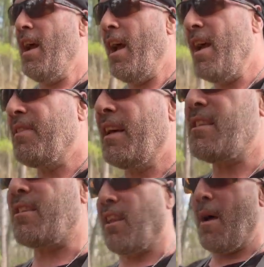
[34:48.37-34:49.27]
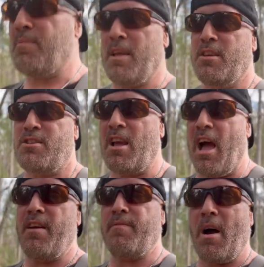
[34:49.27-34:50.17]
And they slept on the
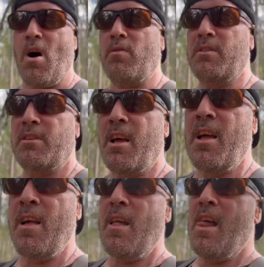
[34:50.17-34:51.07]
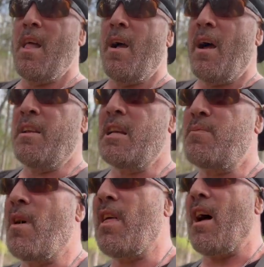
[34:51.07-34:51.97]
side of mountains. And these
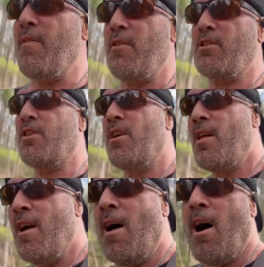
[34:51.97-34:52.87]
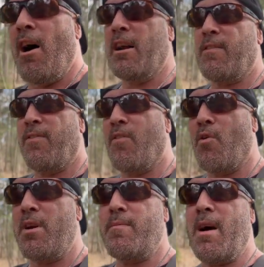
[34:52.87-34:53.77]
mother effers hiked
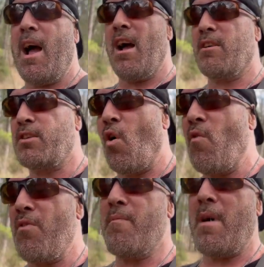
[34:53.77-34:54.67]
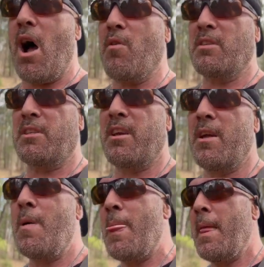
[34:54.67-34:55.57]
40 miles over the mountains
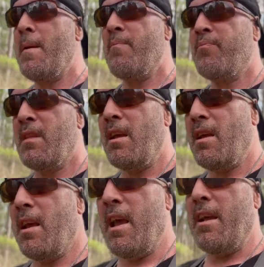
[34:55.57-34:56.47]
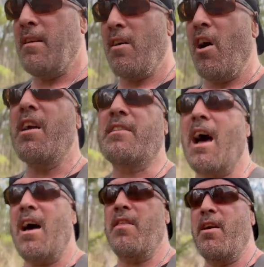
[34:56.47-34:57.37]
and hiked
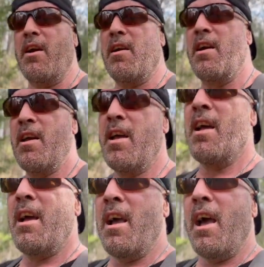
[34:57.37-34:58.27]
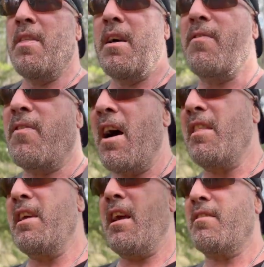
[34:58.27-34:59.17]
out of there. And then
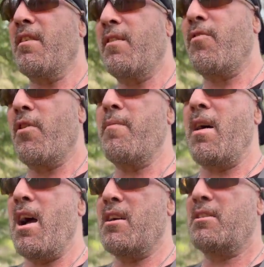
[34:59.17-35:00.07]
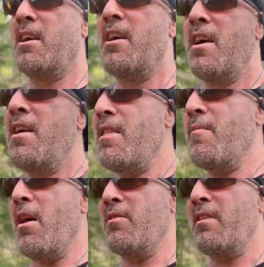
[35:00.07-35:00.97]
finally, after like 40 miles, the
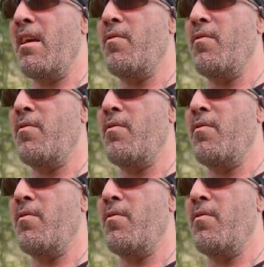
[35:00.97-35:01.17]
mountain gave